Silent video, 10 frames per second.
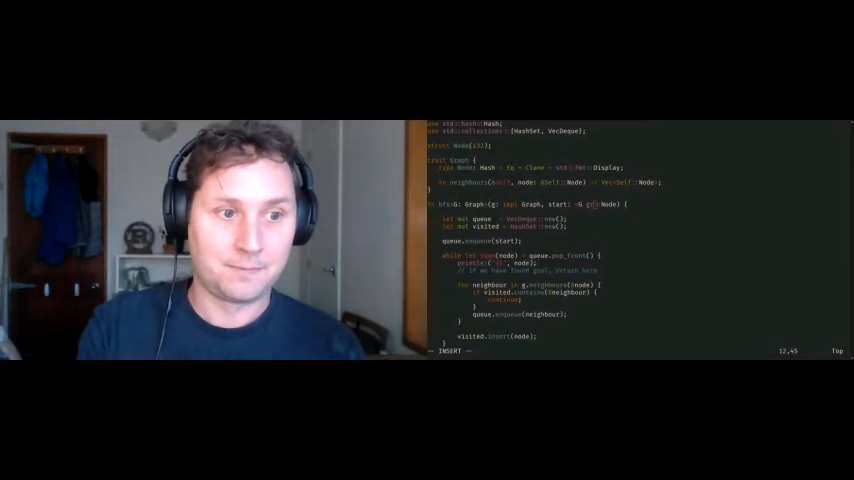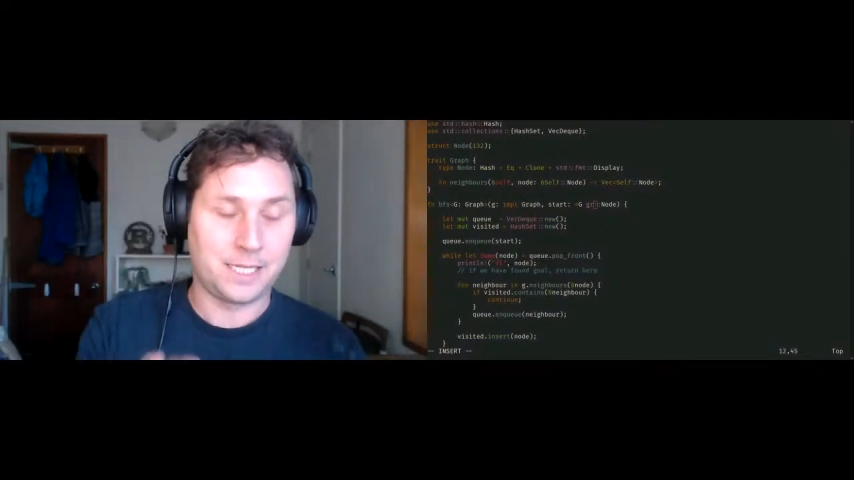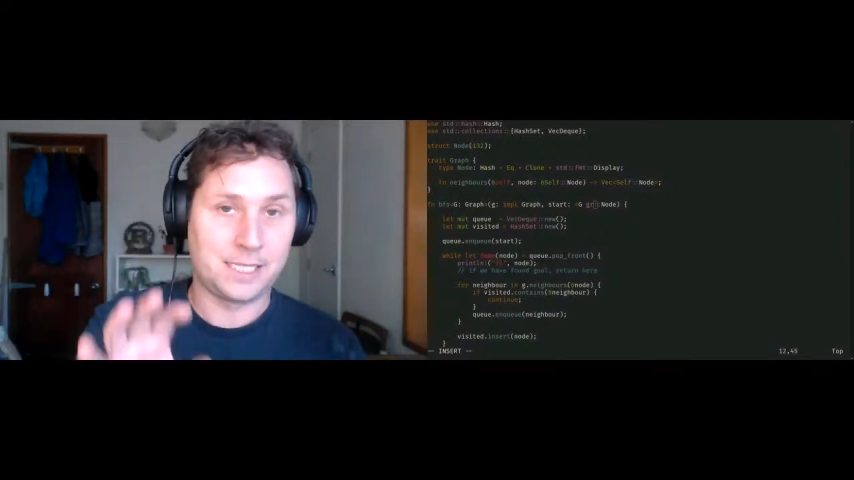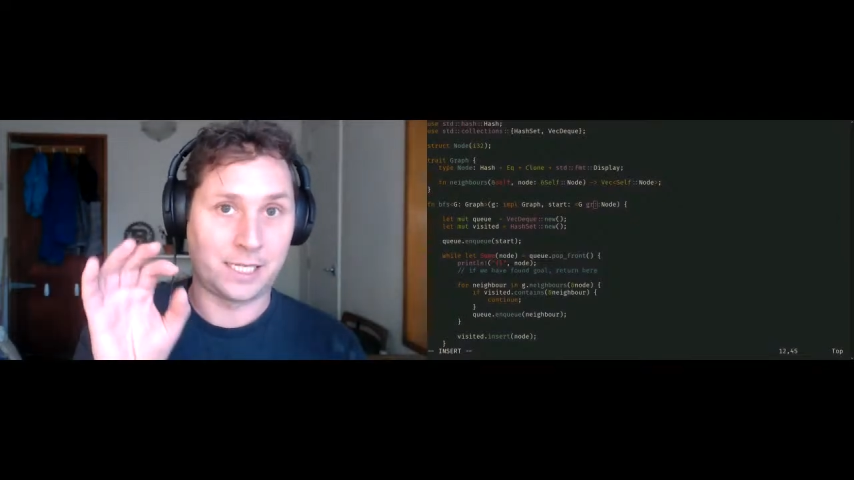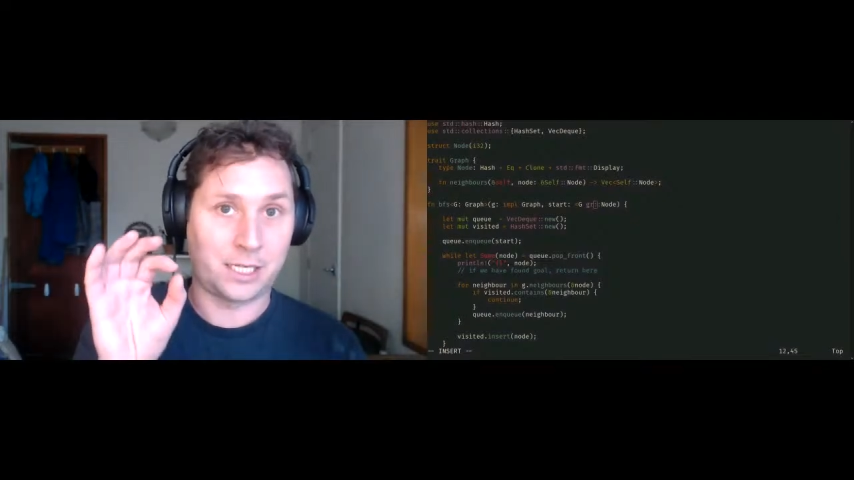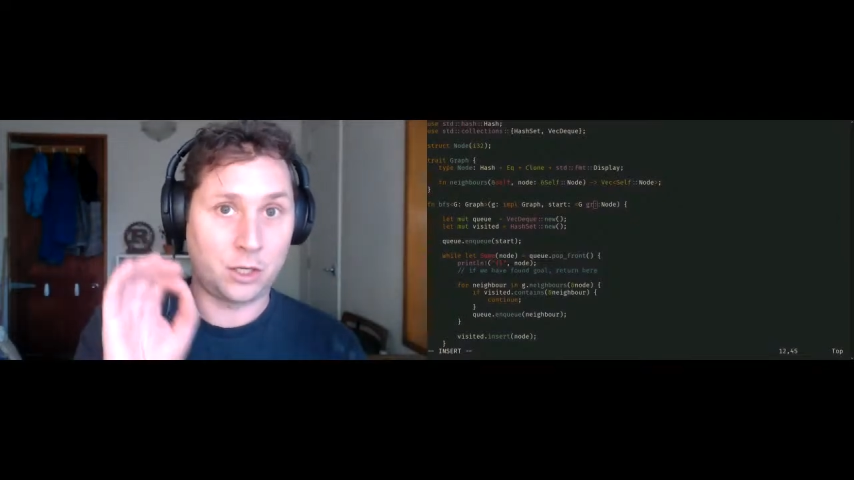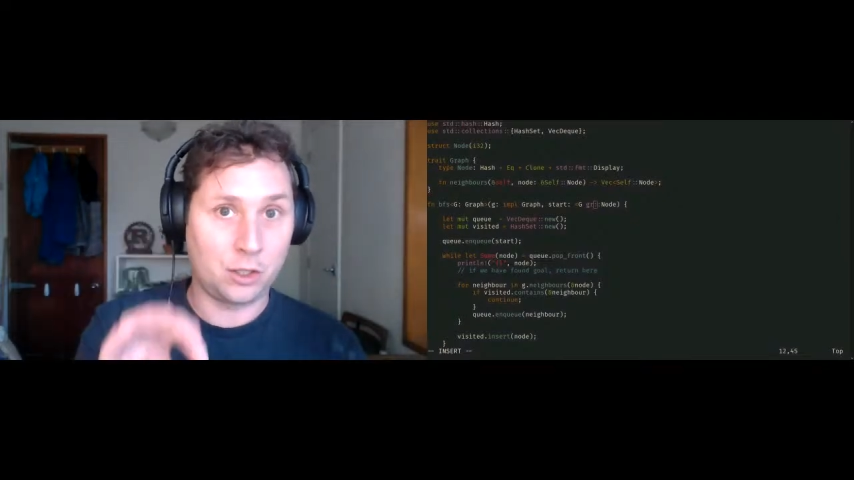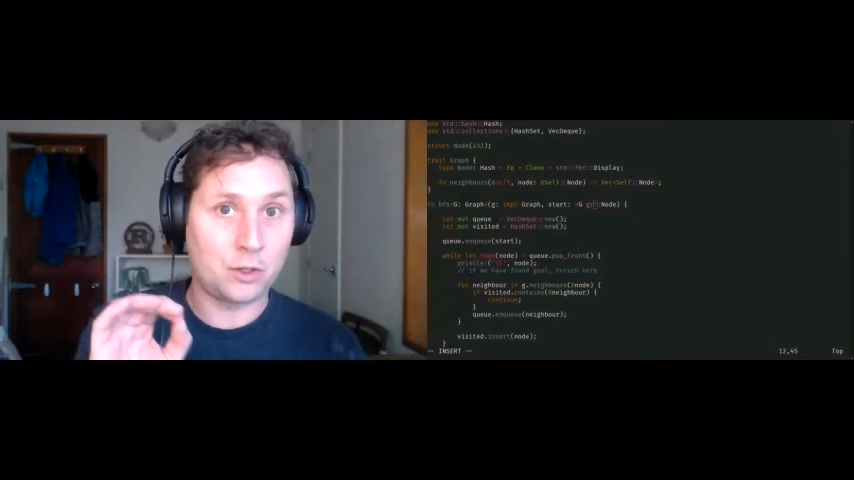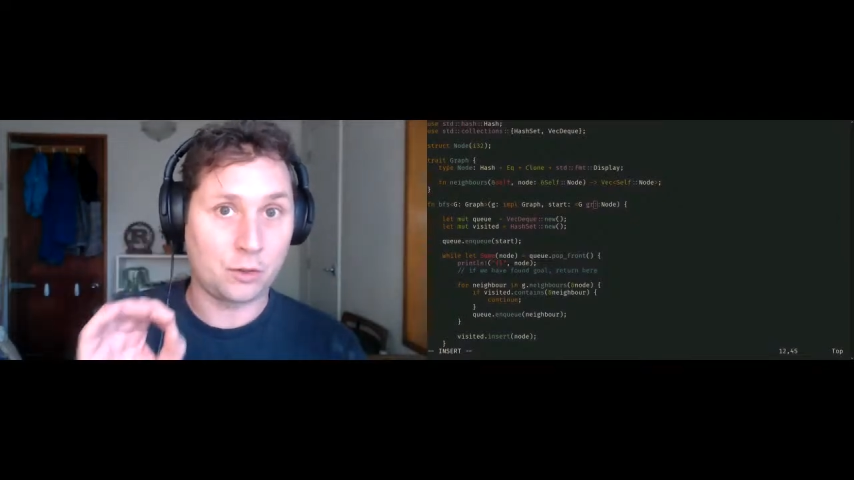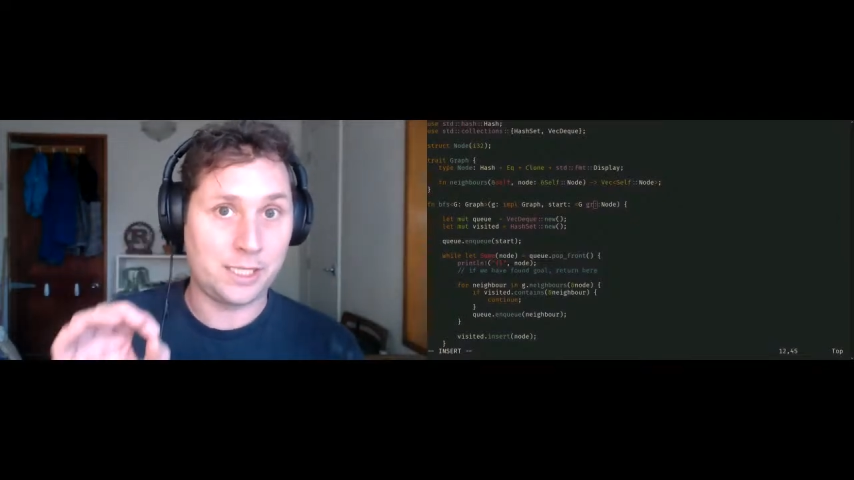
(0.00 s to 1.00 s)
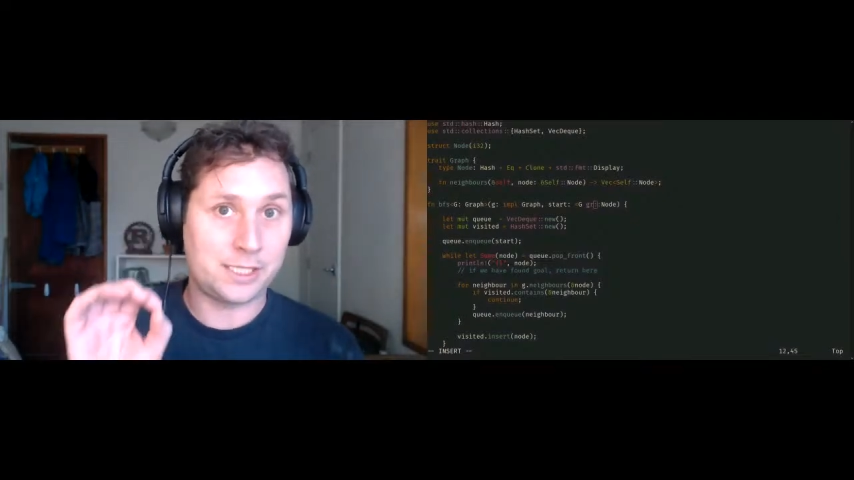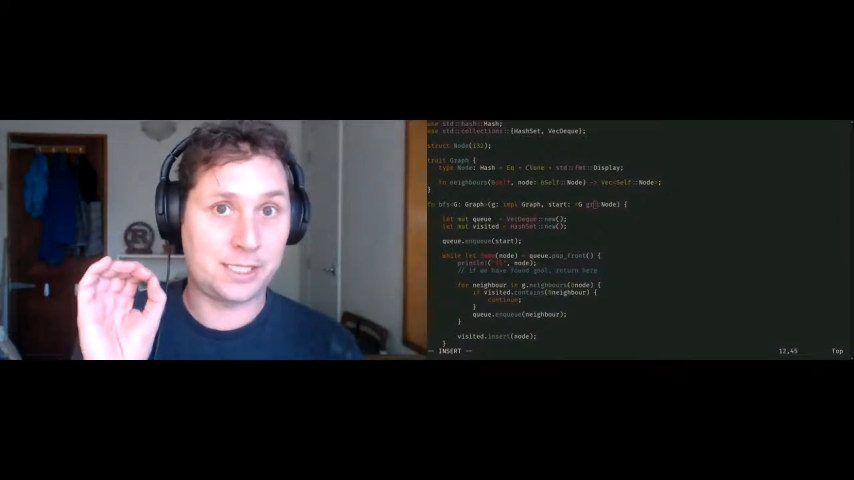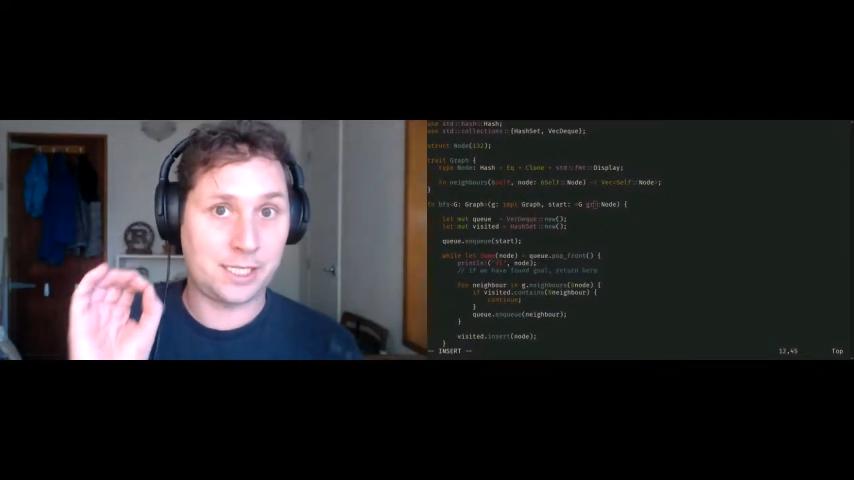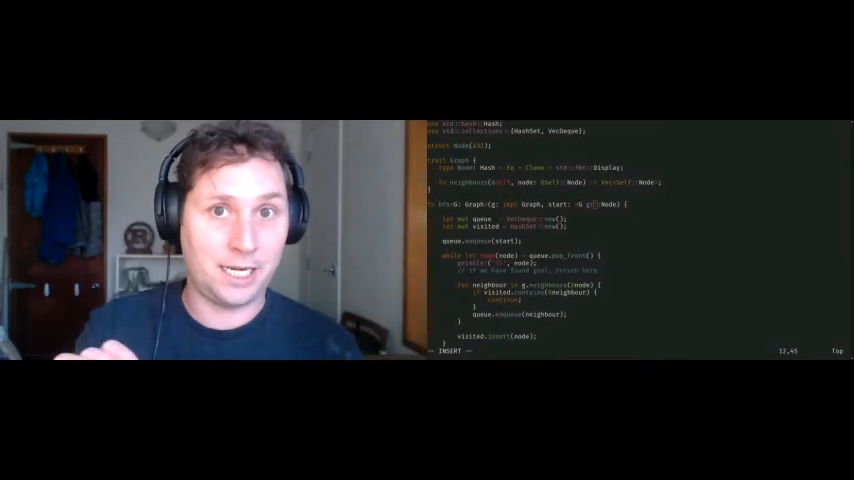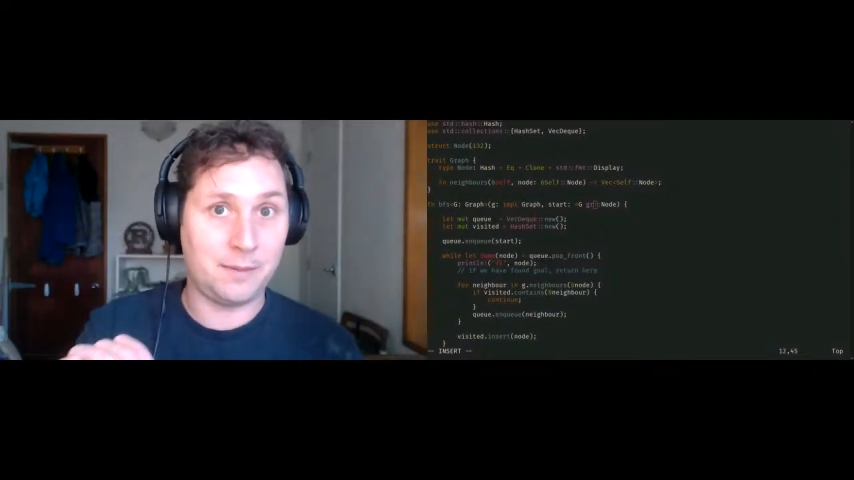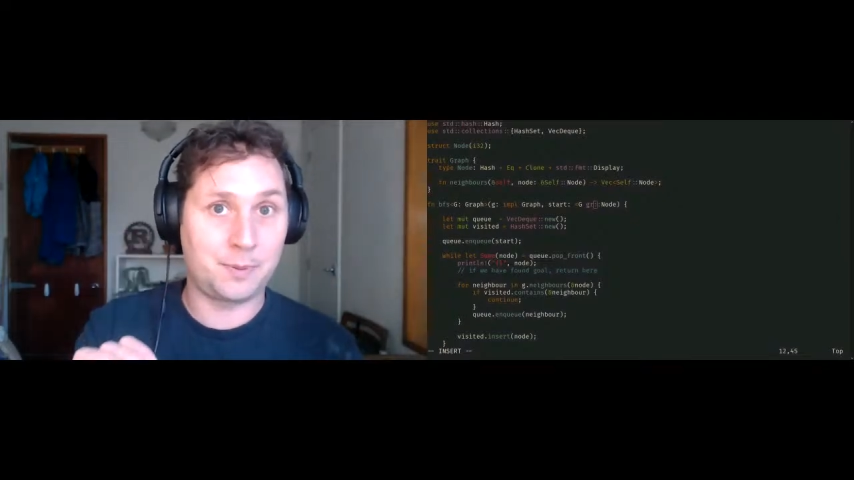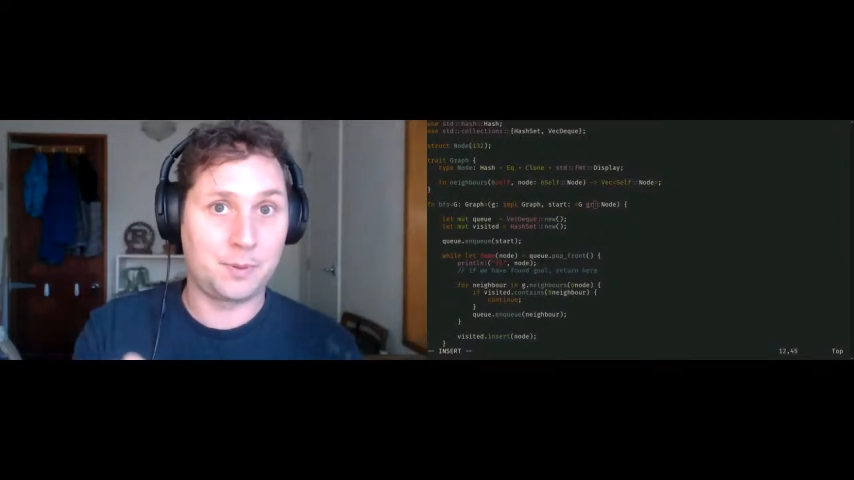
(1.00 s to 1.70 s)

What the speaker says: is a concrete type